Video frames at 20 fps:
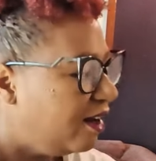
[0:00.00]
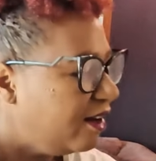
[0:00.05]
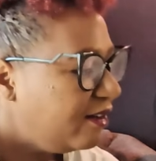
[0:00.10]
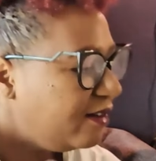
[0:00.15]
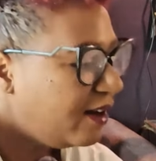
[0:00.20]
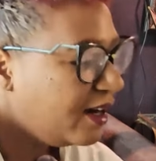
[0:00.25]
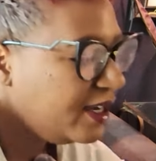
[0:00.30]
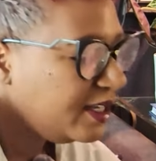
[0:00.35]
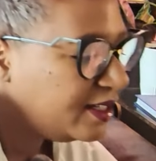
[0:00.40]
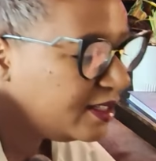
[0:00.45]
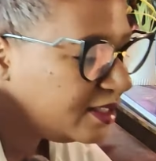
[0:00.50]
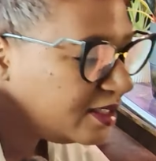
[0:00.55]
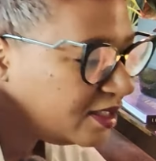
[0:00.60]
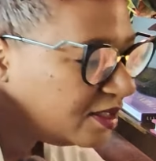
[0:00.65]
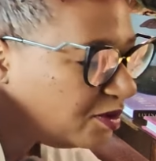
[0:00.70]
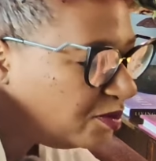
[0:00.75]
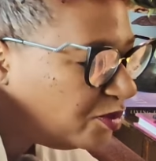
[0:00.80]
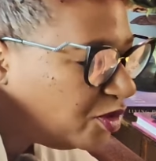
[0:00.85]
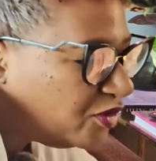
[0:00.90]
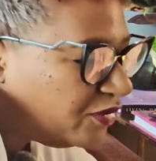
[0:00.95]
All right,
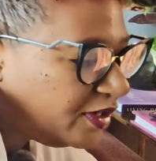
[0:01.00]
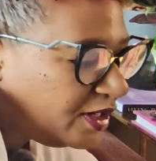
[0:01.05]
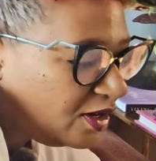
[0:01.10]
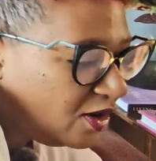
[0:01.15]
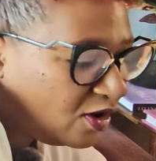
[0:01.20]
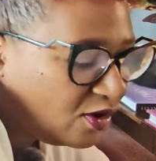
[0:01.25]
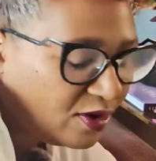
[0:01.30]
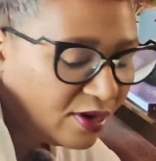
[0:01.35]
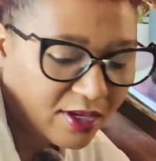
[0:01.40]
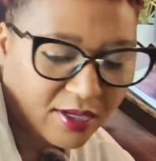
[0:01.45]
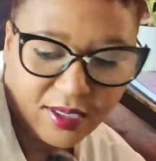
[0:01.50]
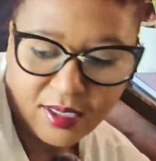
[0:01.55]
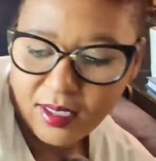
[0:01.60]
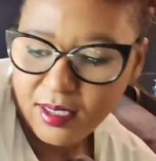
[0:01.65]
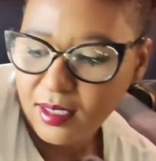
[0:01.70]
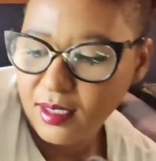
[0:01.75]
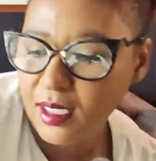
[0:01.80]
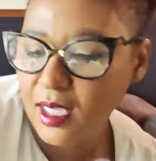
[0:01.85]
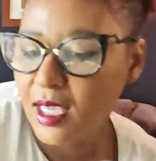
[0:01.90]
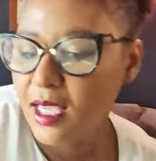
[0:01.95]
moving
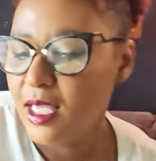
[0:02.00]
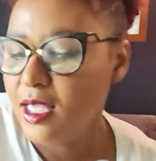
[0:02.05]
on.